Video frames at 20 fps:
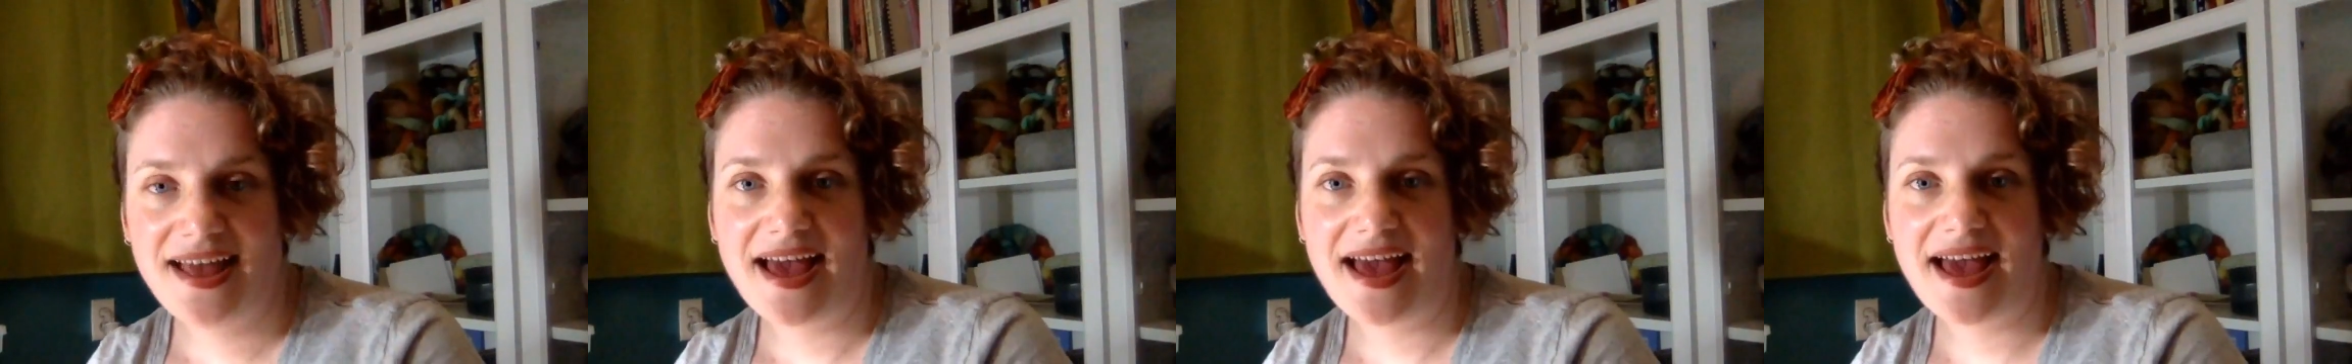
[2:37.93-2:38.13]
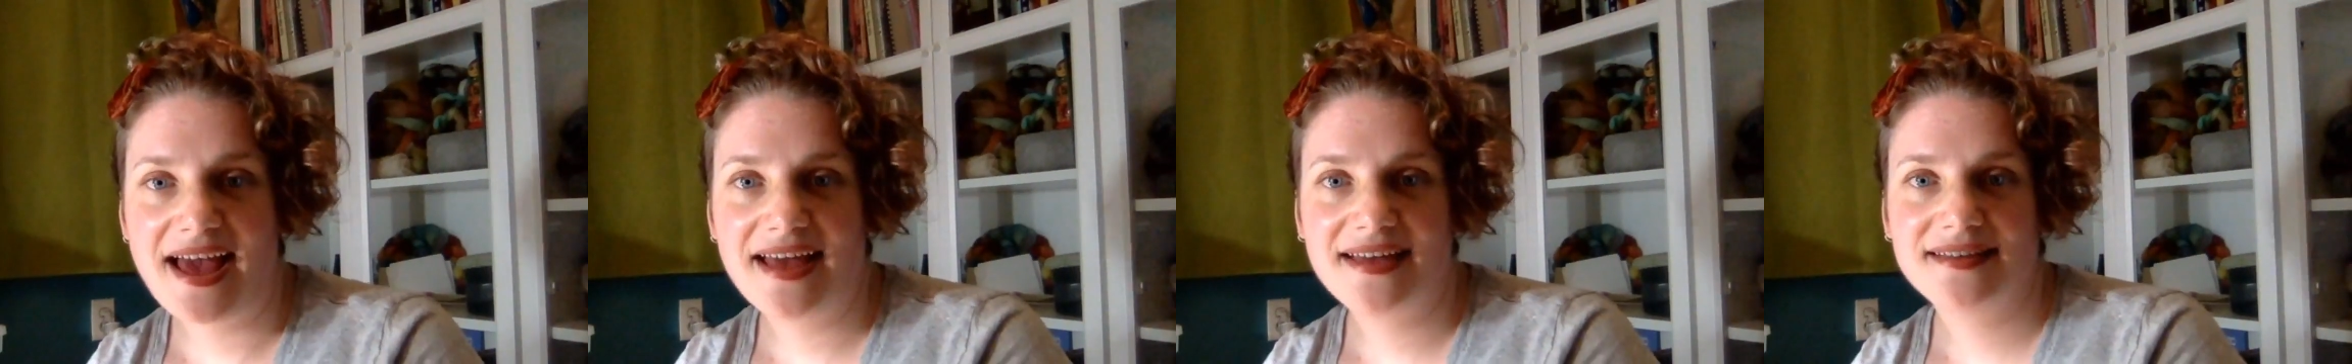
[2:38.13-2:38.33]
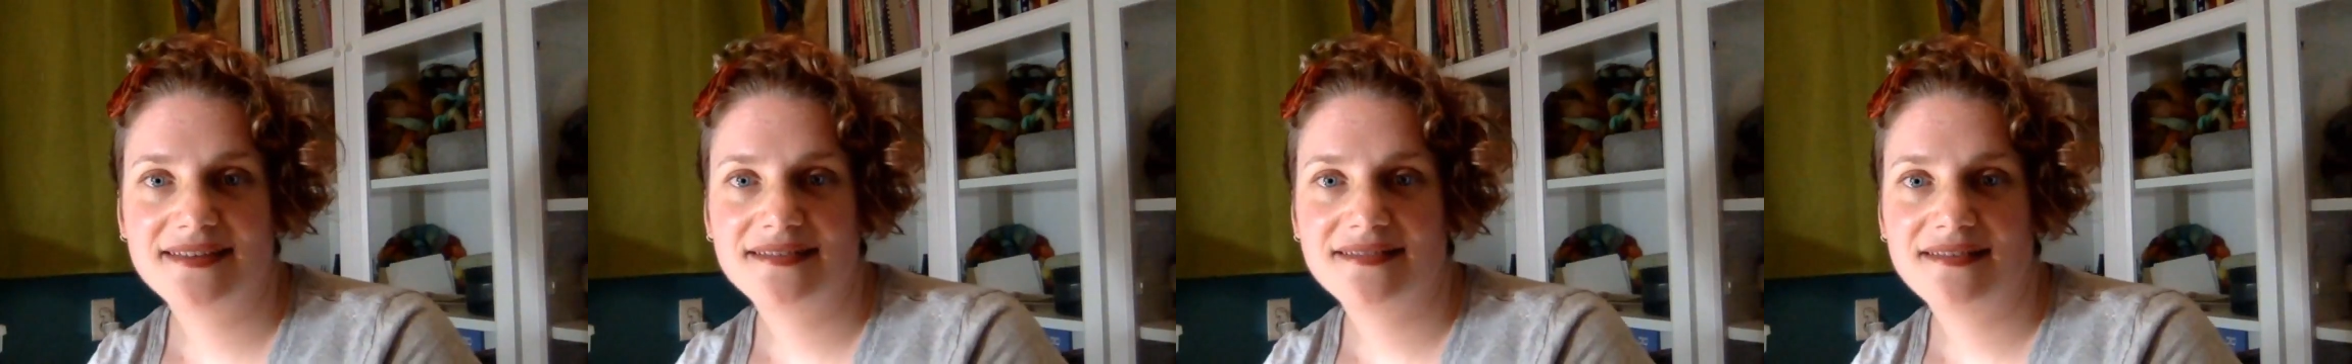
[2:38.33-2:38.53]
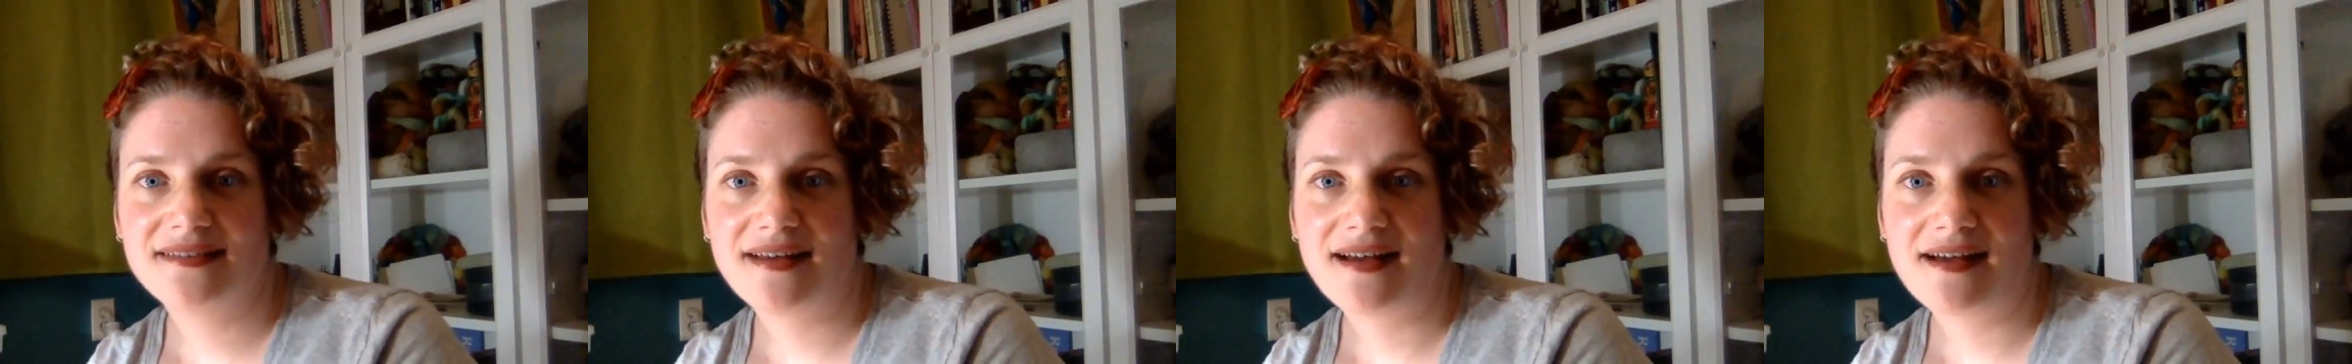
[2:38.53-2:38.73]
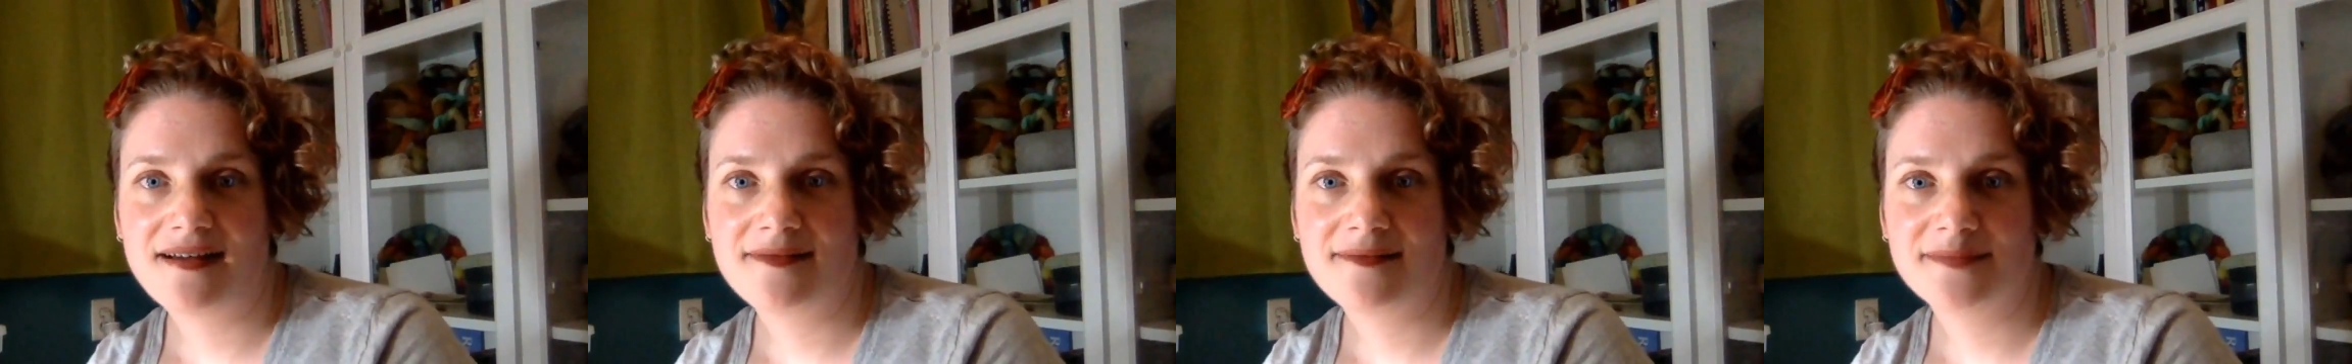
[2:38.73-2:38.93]
and
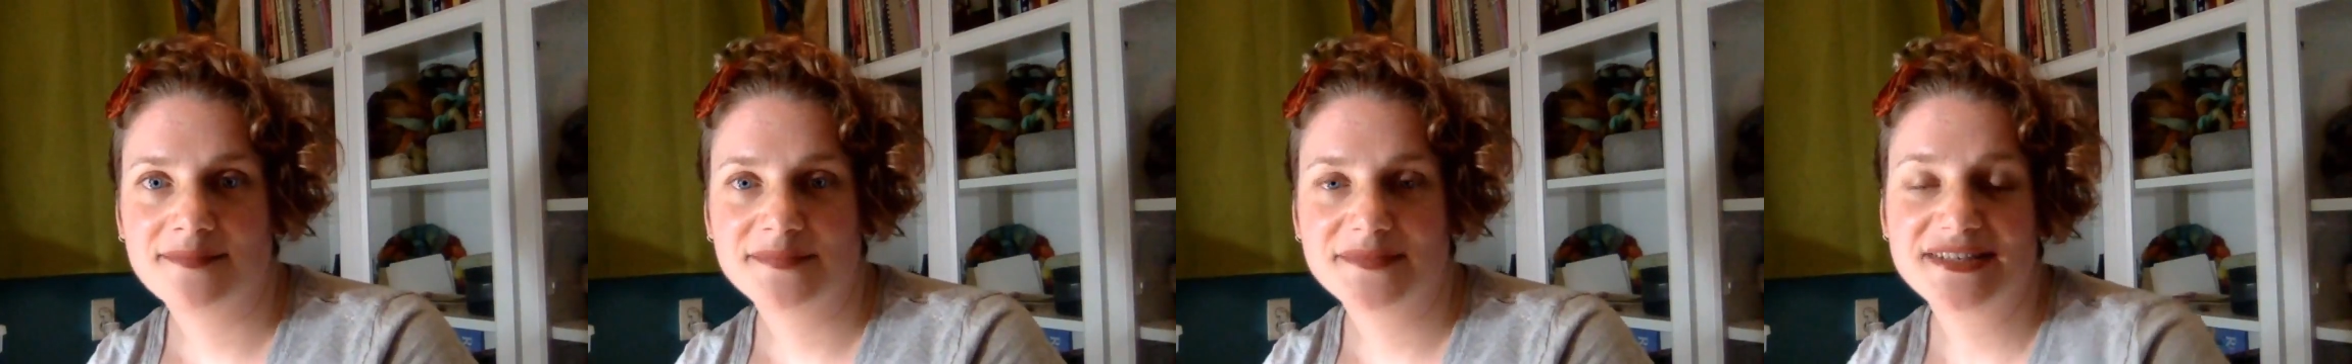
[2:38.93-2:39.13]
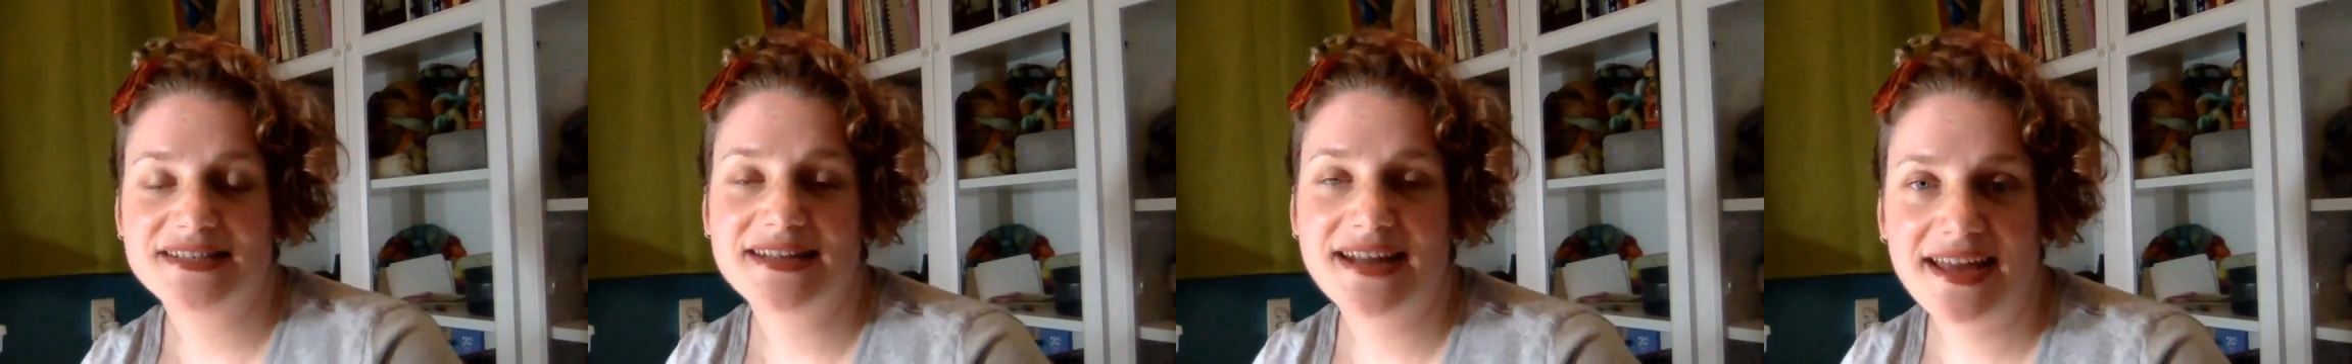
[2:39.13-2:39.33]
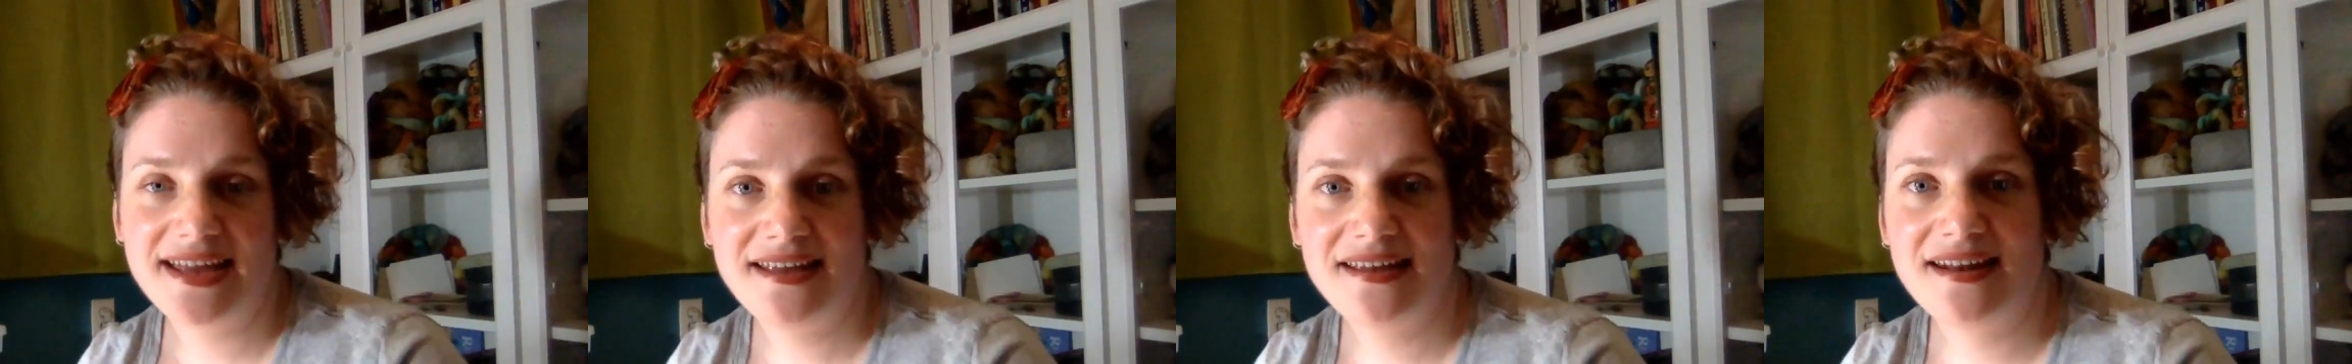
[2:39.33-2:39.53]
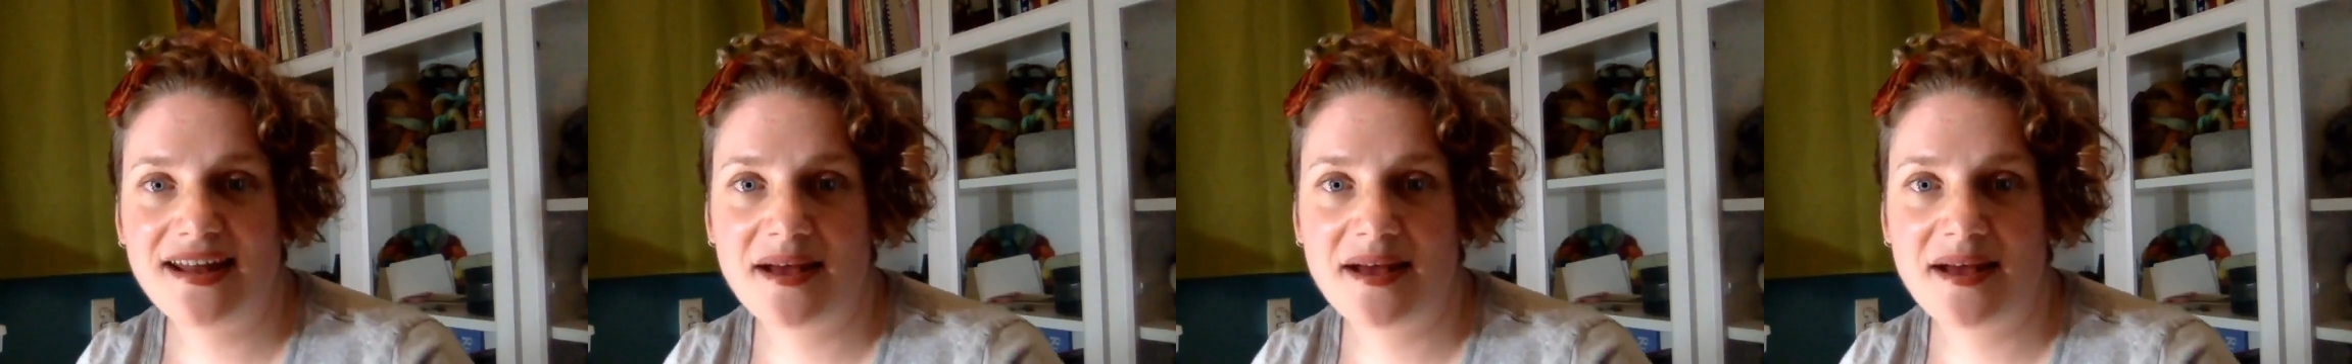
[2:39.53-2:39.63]
tonight